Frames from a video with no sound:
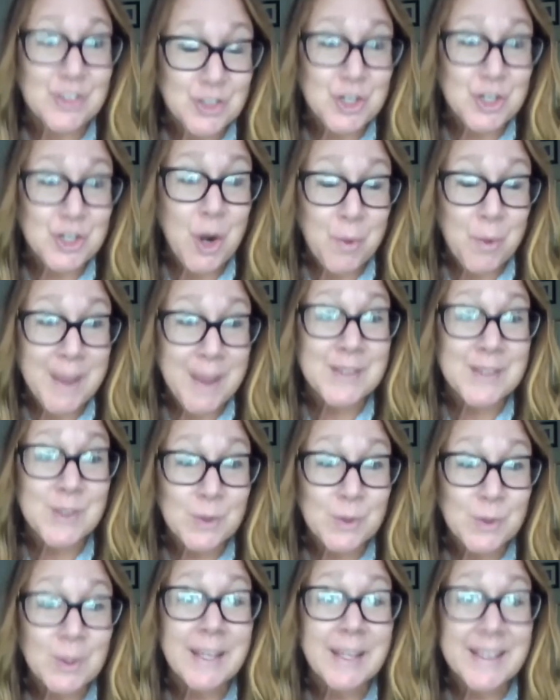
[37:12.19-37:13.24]
Joe
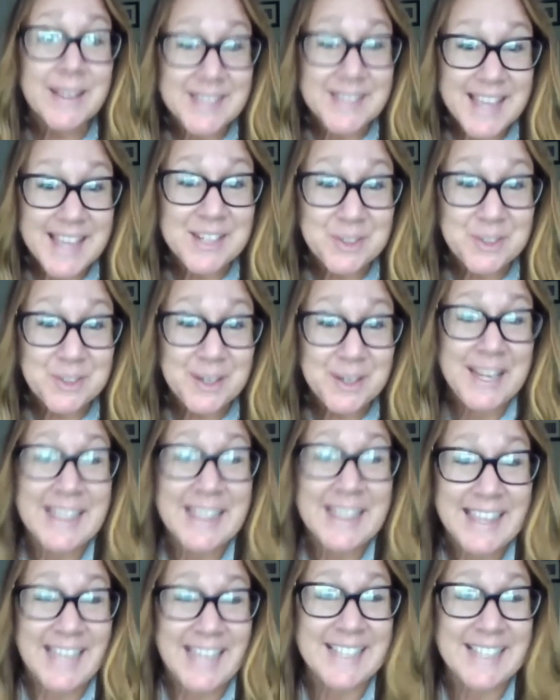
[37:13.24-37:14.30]
Renzulli is
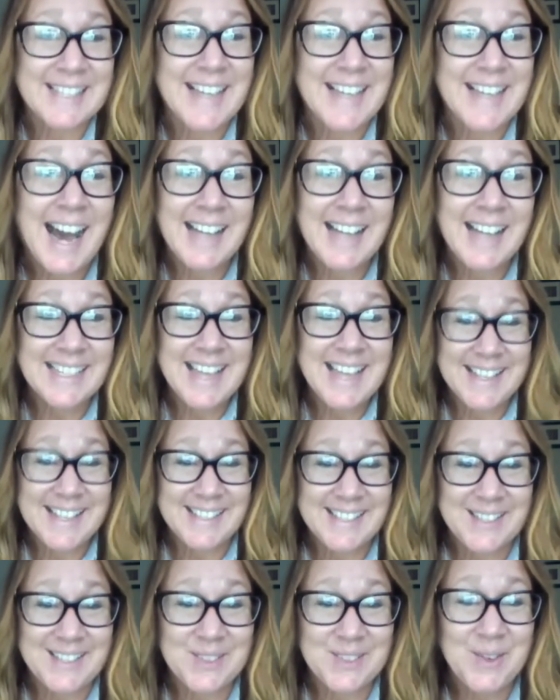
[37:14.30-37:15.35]
entering these
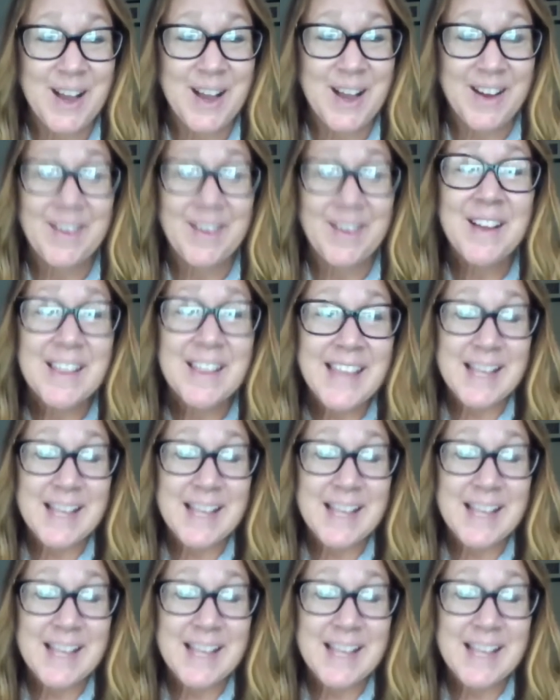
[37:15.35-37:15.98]
contests as well.